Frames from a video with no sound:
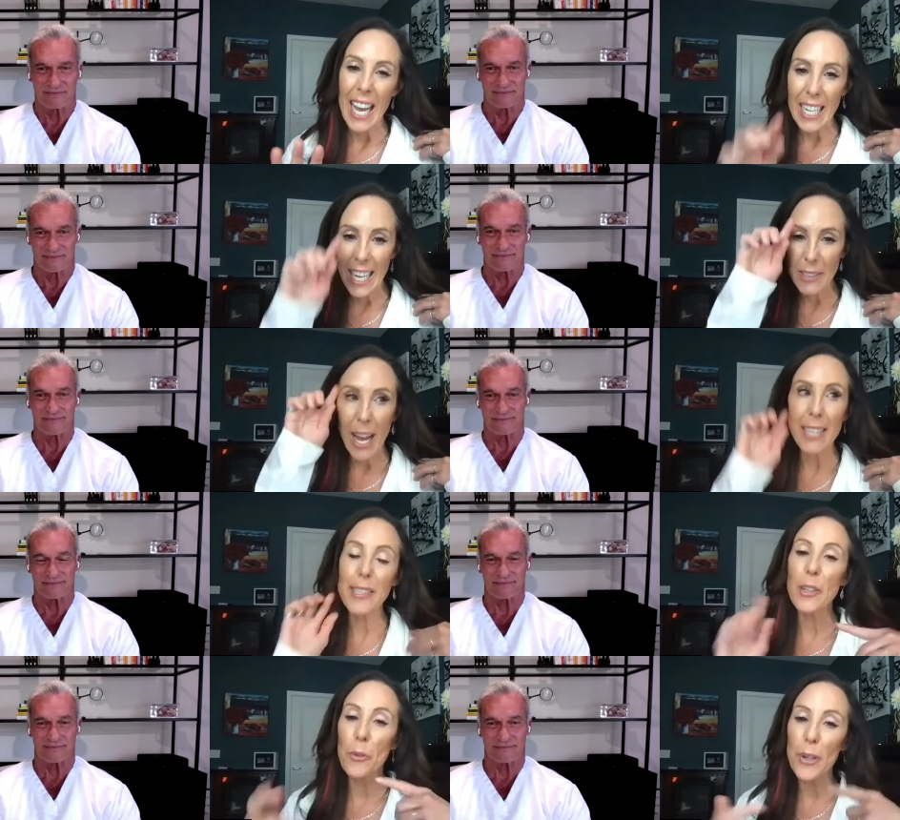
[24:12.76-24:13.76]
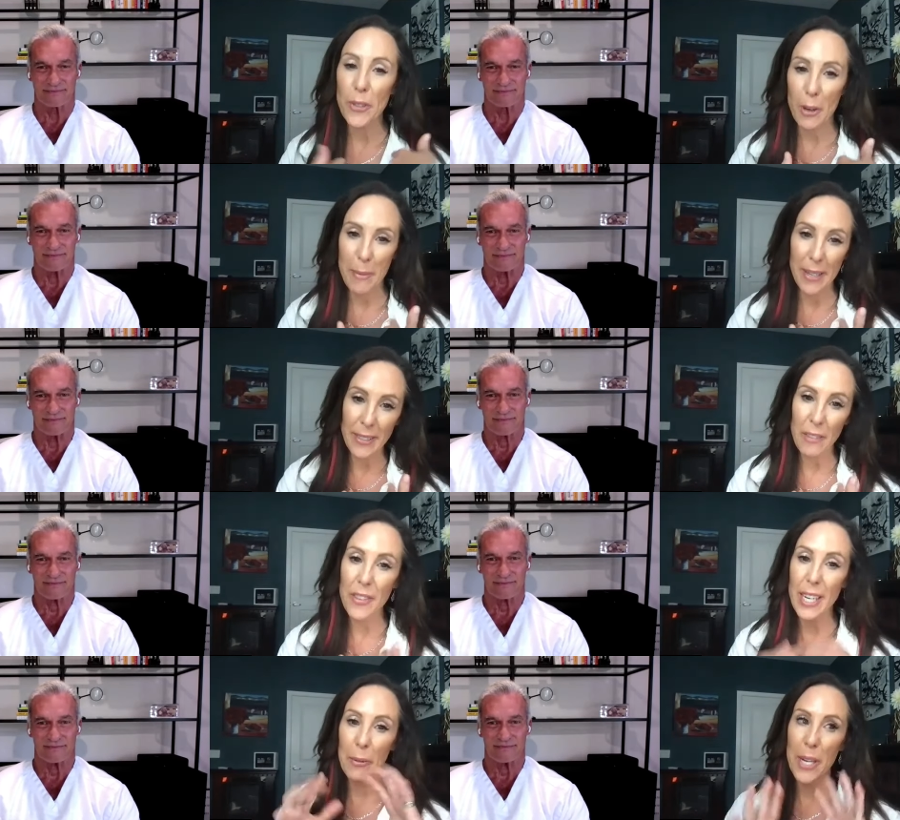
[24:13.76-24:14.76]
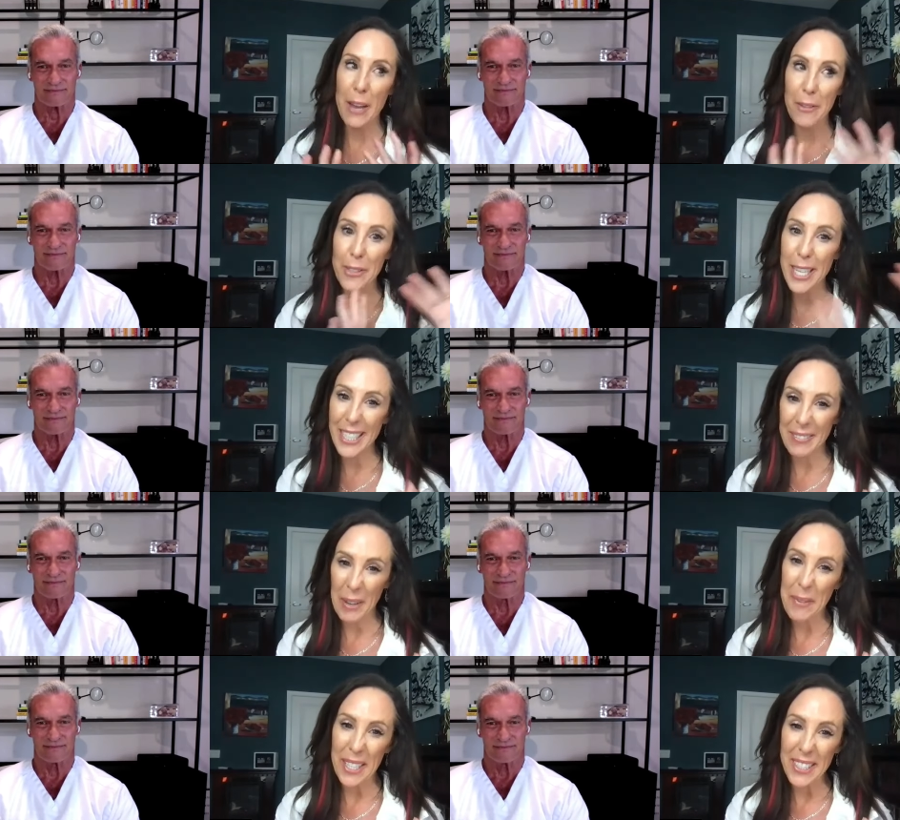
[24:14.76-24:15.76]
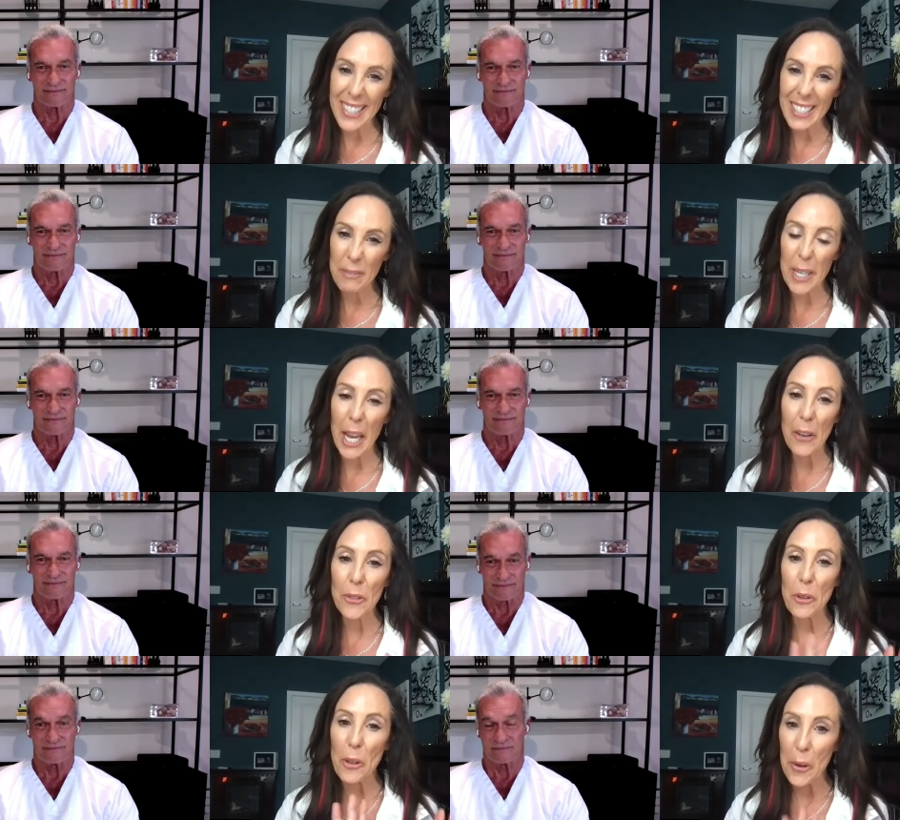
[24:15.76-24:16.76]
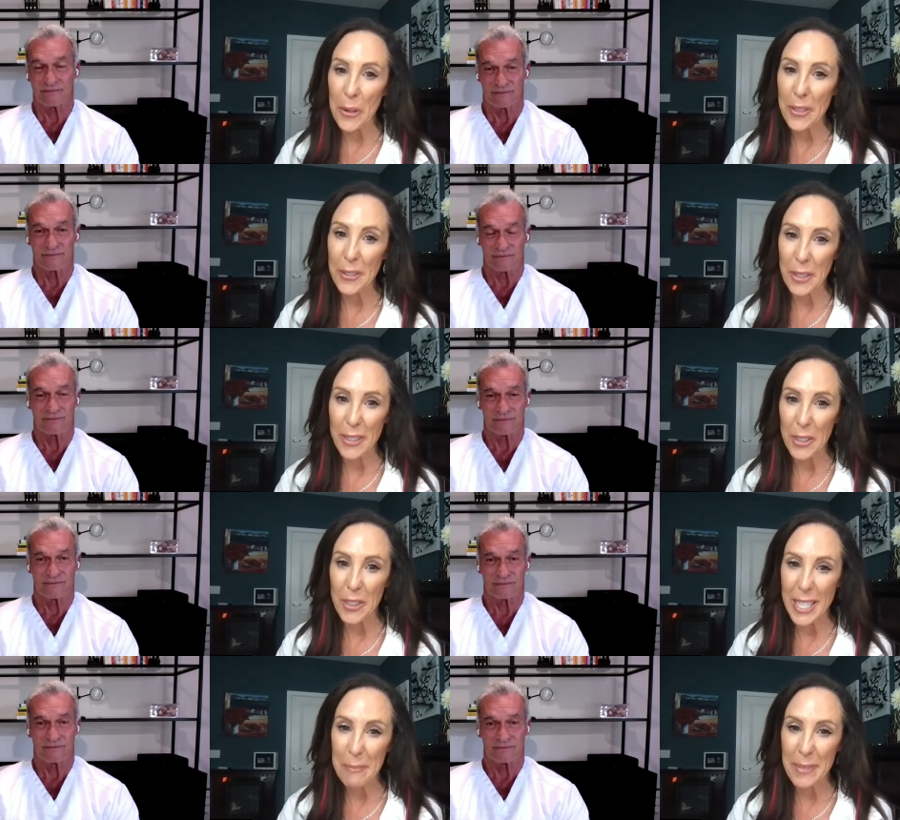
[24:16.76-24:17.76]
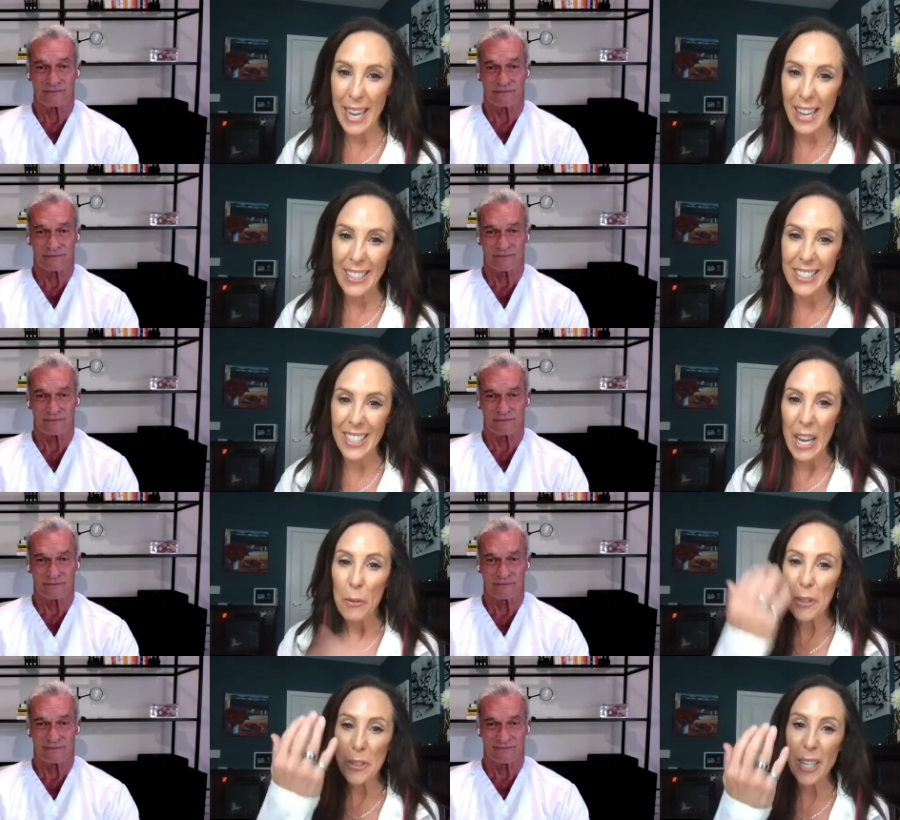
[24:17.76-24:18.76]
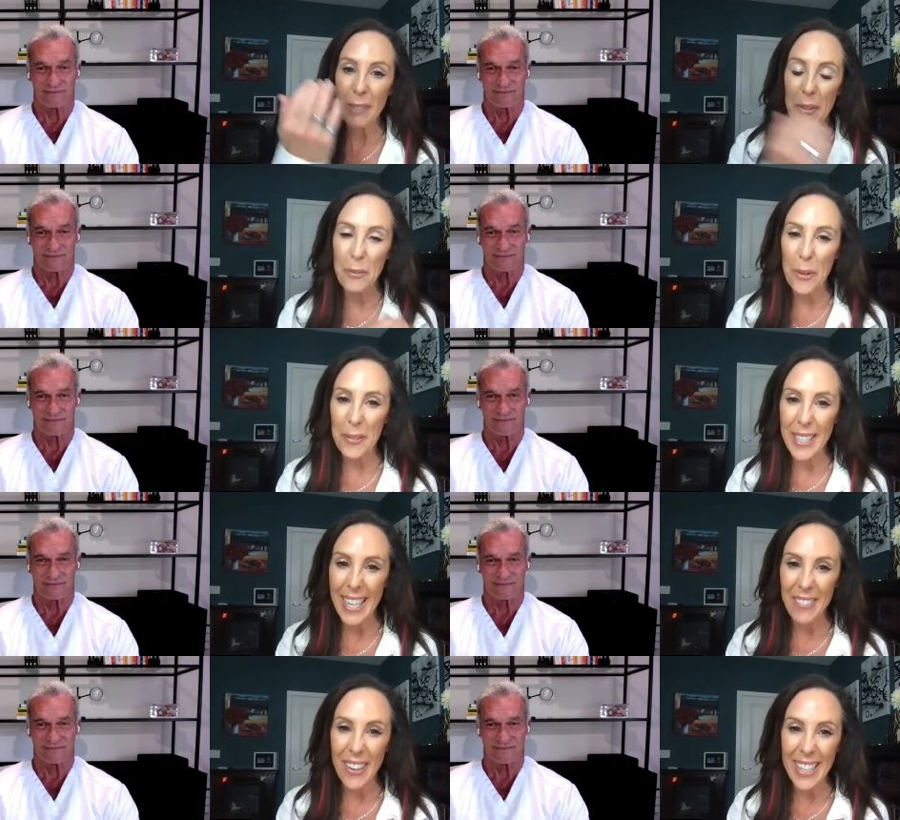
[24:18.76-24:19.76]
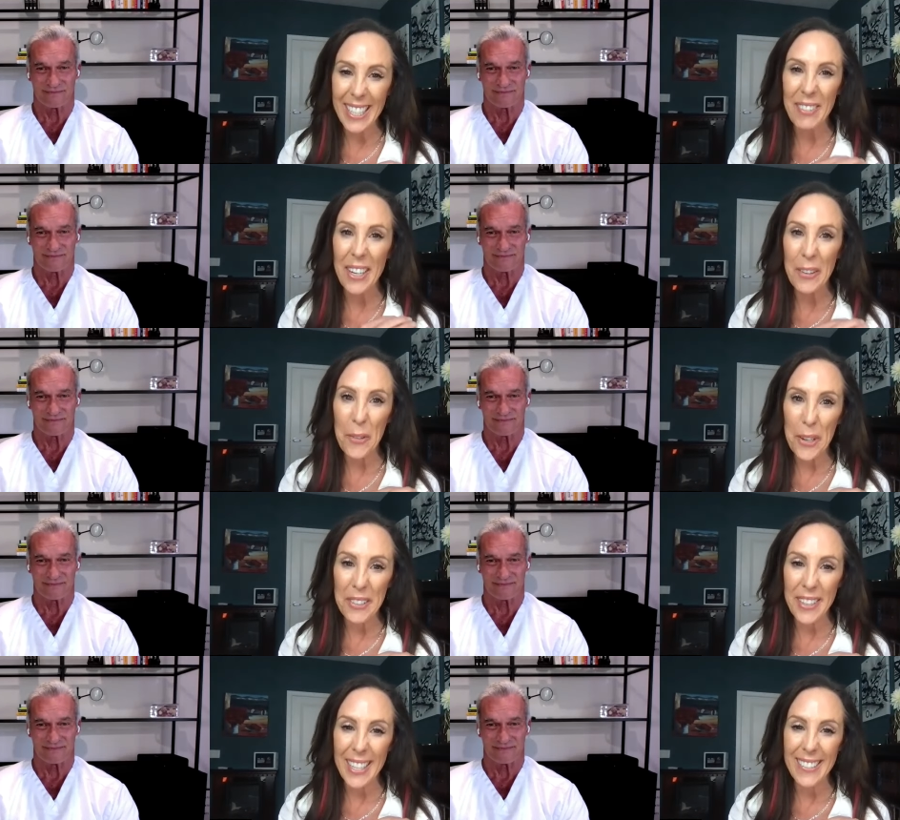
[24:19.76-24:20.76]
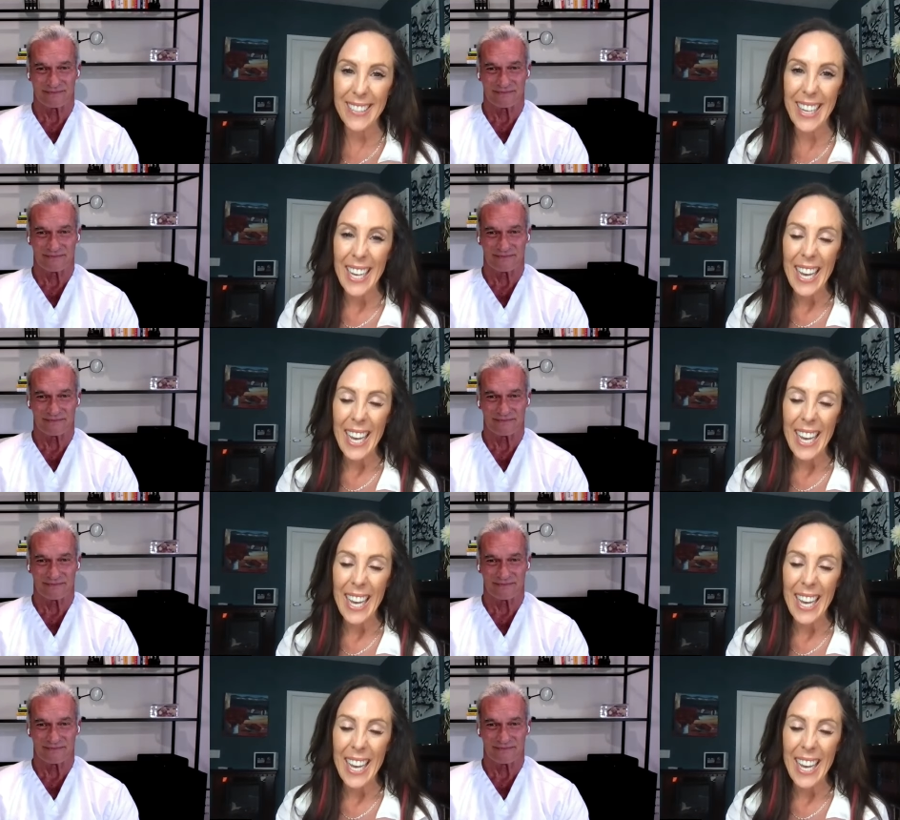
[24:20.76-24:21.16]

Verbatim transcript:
Speaker 1: and I, I take risk on myself that I would never take on my patients, but I also learn such deep knowledge. We were just talking before we came on about our Oura rings